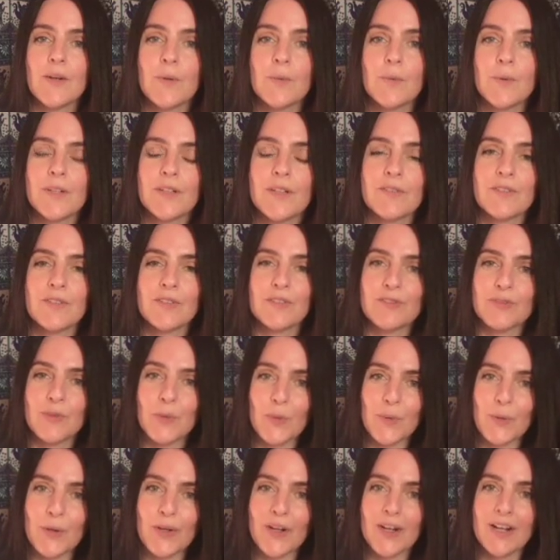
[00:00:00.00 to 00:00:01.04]
one of the
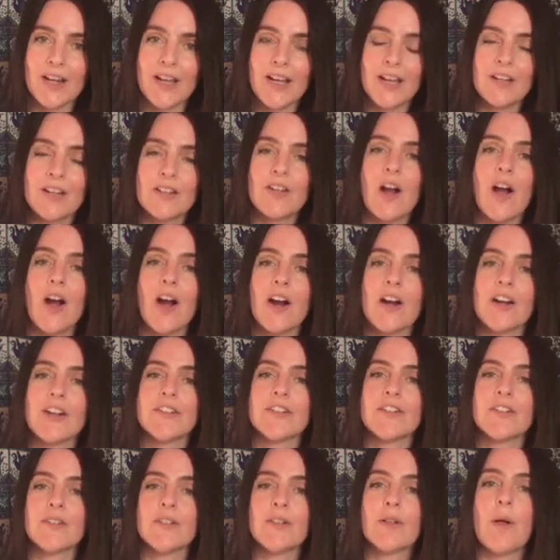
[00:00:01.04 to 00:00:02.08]
4
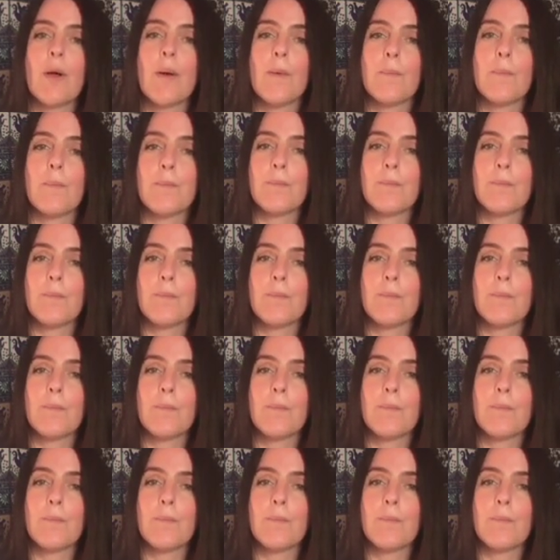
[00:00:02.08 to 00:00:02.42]
cardinal